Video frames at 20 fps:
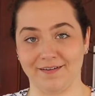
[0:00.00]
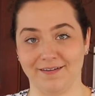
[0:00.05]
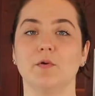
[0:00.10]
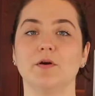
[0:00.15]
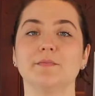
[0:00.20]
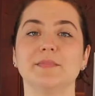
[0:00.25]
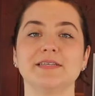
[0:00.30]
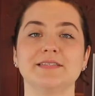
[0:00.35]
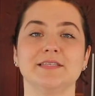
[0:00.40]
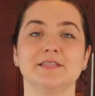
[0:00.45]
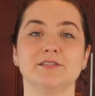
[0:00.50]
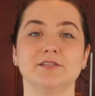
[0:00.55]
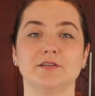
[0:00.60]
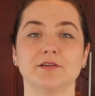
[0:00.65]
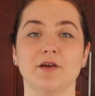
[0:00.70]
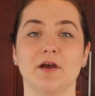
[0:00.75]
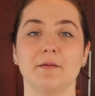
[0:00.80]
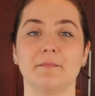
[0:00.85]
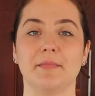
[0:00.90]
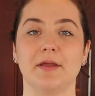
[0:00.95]
When my
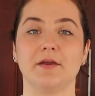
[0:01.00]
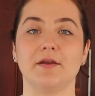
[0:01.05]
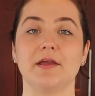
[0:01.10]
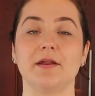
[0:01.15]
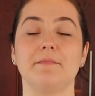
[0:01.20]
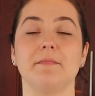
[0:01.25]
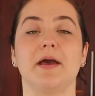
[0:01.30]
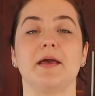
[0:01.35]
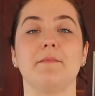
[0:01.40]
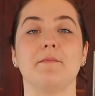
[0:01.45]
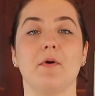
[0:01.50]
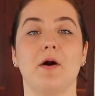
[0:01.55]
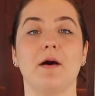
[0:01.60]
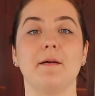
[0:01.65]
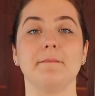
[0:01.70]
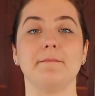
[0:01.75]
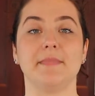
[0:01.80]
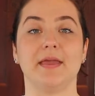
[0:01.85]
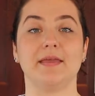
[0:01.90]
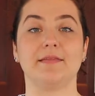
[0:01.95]
sister got married, my
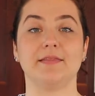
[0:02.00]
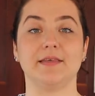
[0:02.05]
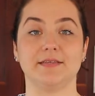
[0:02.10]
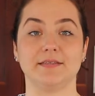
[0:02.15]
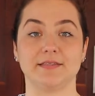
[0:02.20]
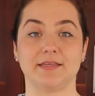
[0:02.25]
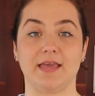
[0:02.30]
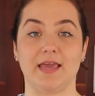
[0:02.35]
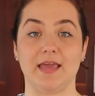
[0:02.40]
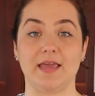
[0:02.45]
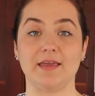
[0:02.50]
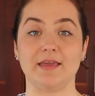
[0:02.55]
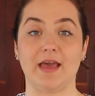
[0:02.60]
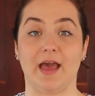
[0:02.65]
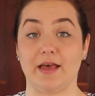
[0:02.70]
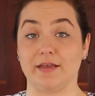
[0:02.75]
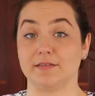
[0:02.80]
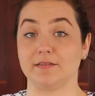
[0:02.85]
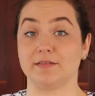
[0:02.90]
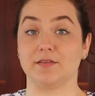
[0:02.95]
mom made this cake
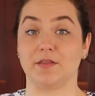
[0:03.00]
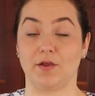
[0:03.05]
as